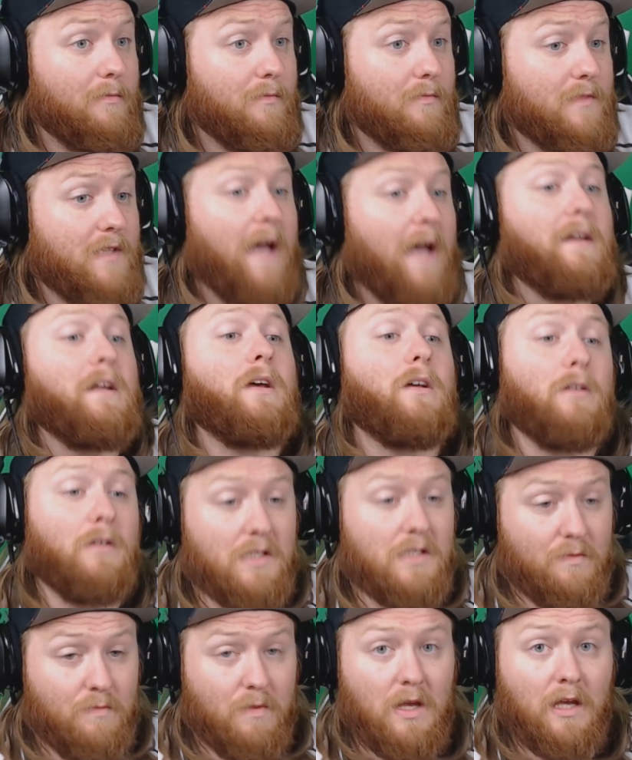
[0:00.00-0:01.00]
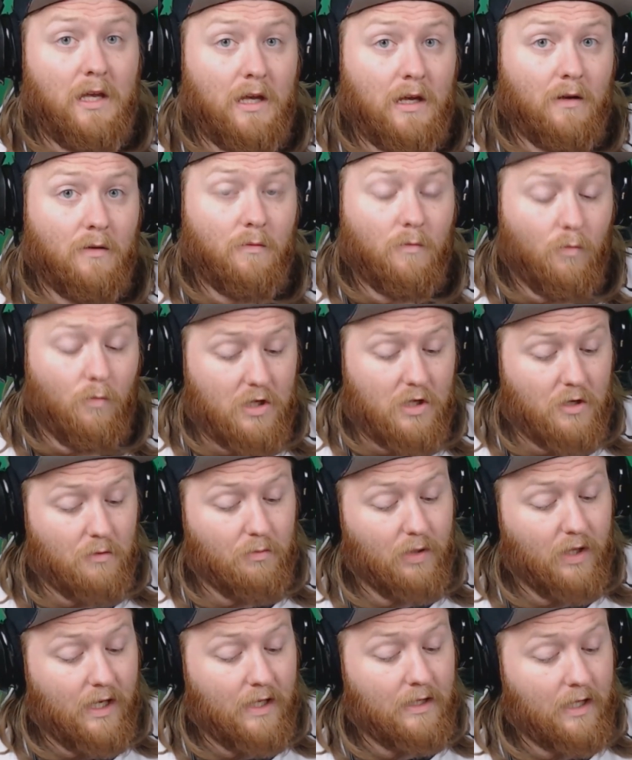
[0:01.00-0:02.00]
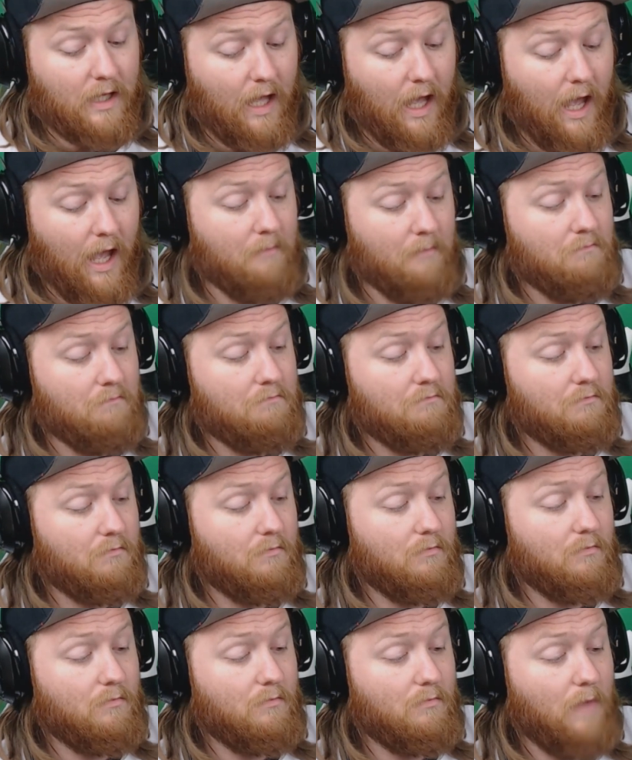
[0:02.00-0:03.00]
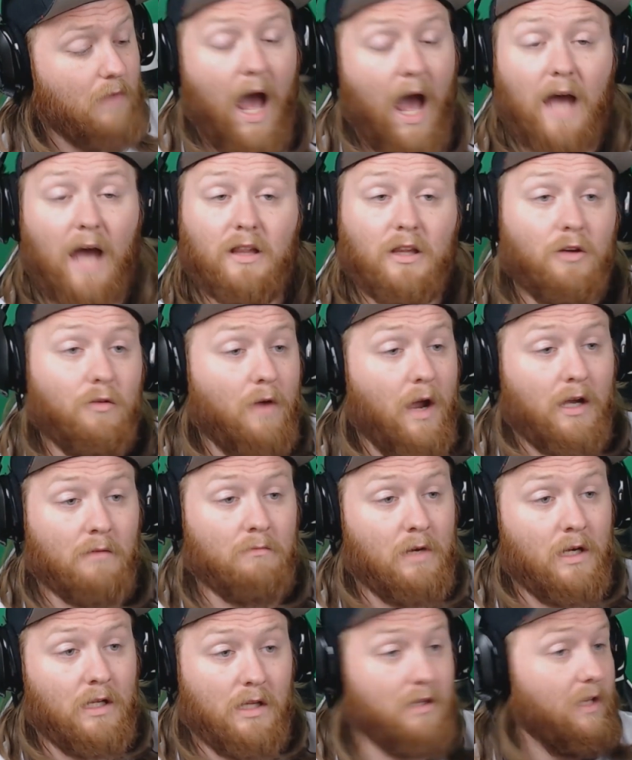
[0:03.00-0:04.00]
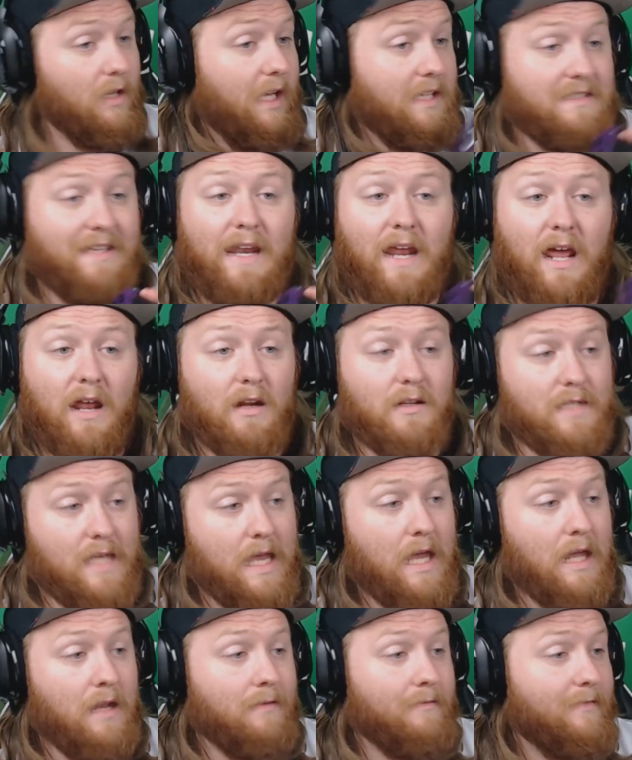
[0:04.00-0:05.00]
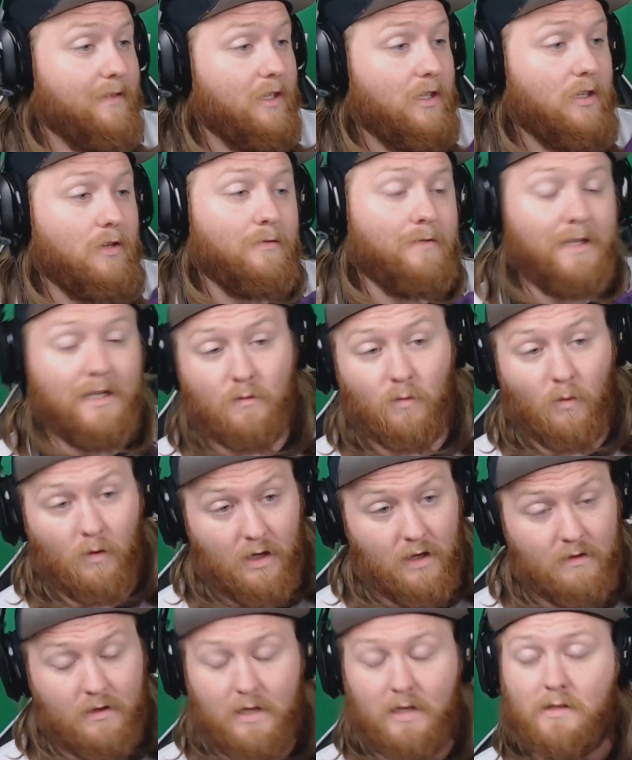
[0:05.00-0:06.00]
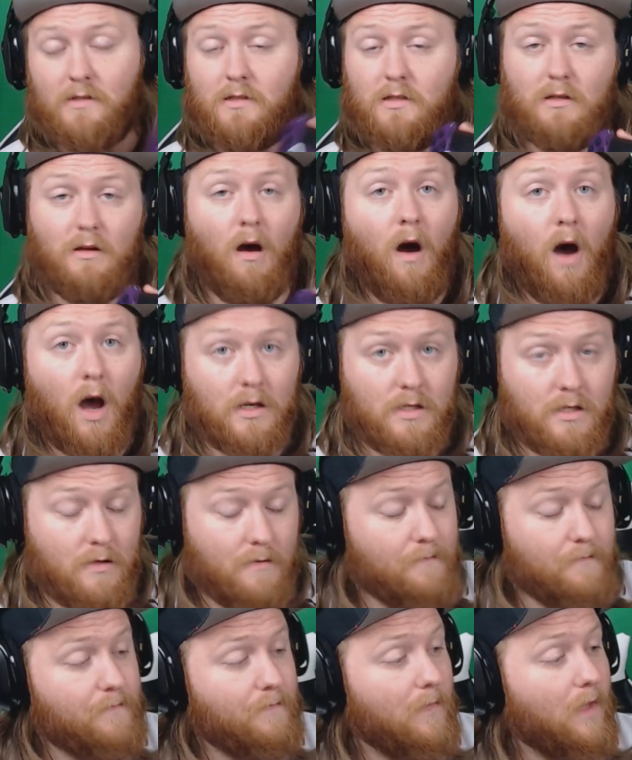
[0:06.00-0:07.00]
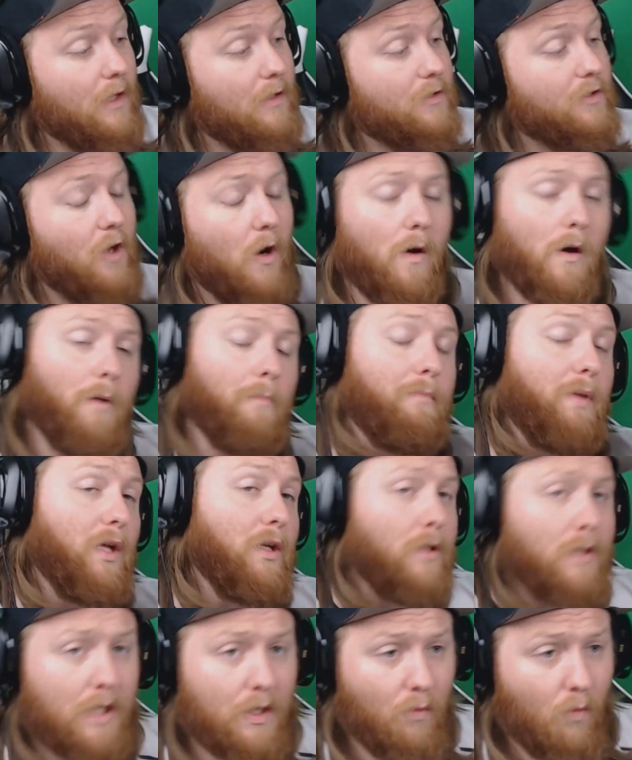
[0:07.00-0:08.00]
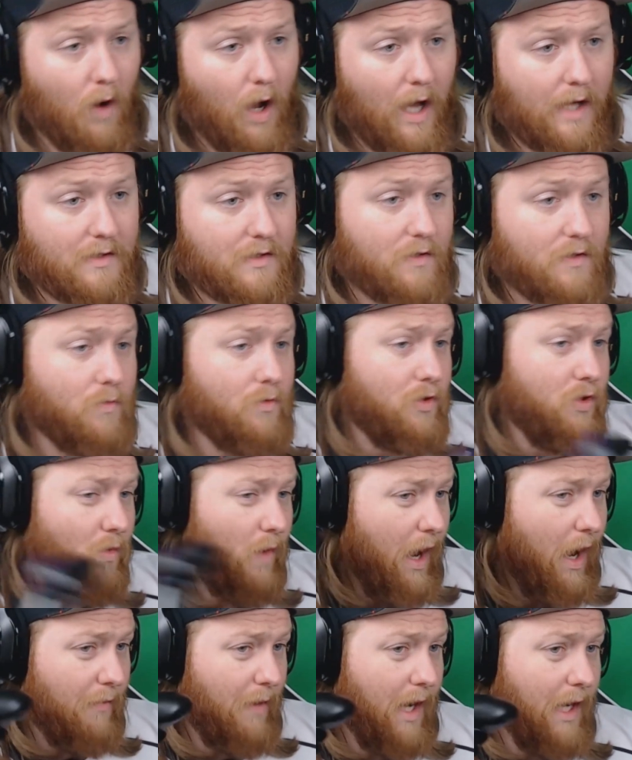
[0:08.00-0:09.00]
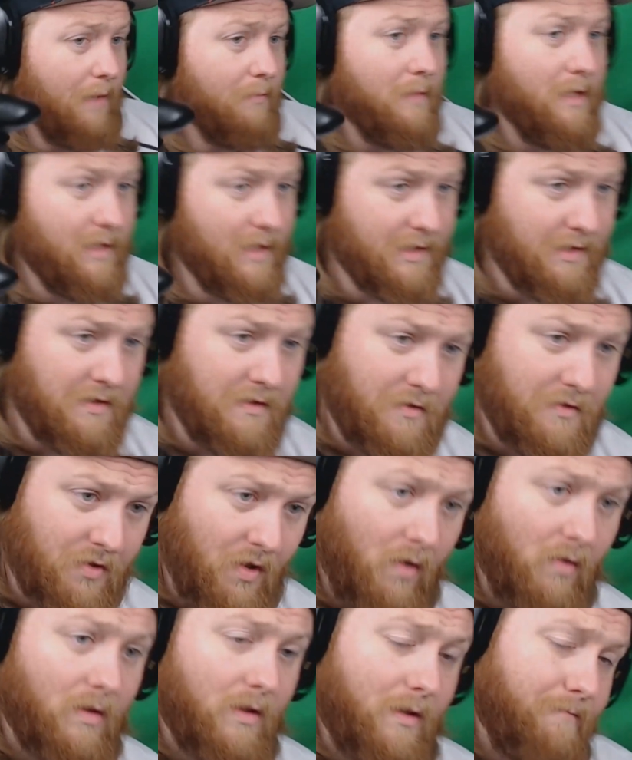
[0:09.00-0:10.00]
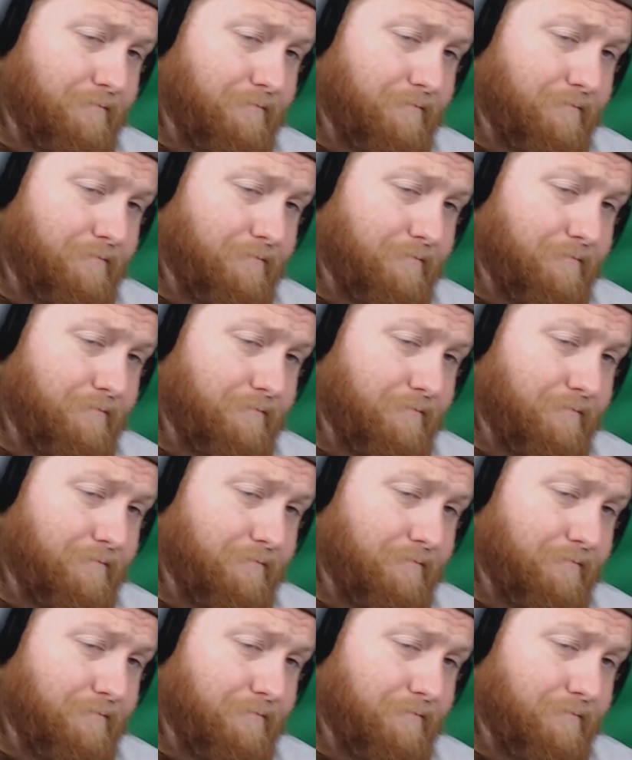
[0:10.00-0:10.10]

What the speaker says: technically speaking, when you're playing the game, highly recommend it. Like 10 out of 10, you need one of these. Awesome. Durability wise, do I recommend this controller?